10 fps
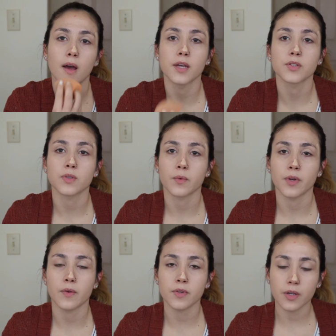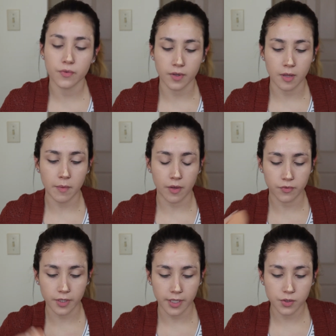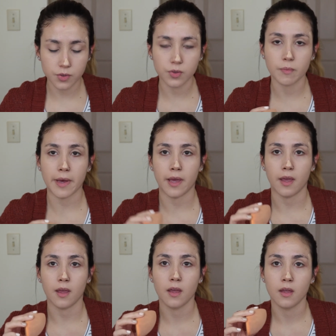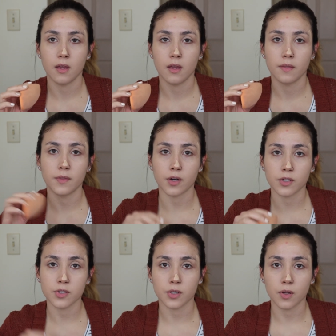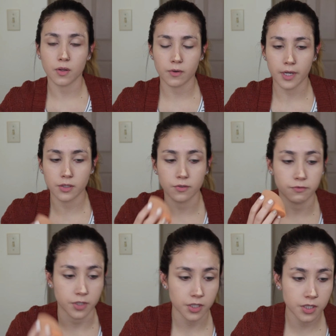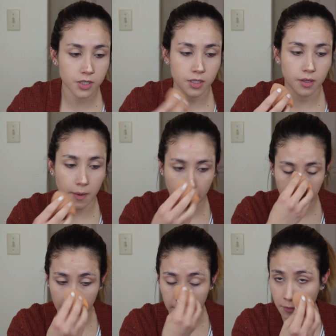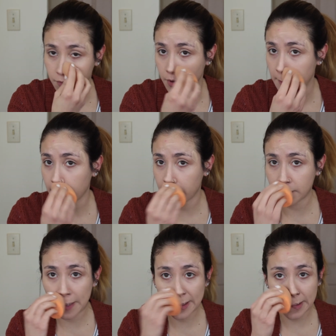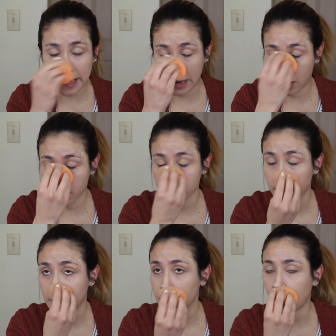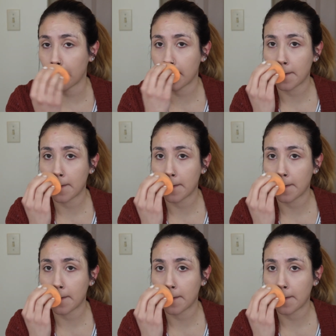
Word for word: I swear, whenever I film, I forget to do my dark circle corrector first, like before my foundation. I always forget to.